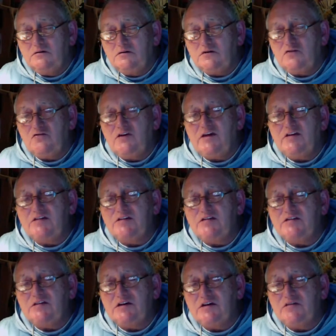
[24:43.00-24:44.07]
The
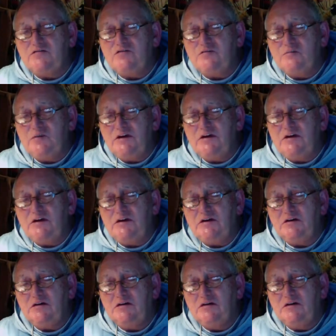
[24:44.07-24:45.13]
greatest gift being
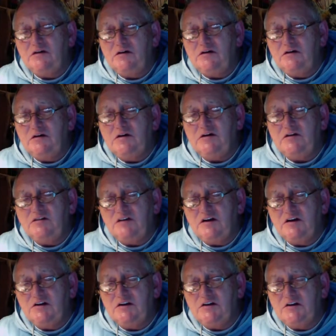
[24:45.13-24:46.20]

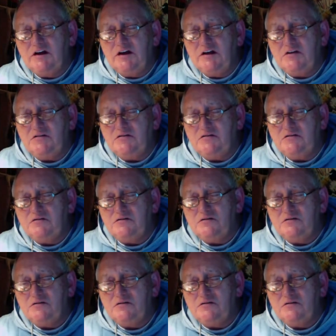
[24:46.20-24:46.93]
eternal life.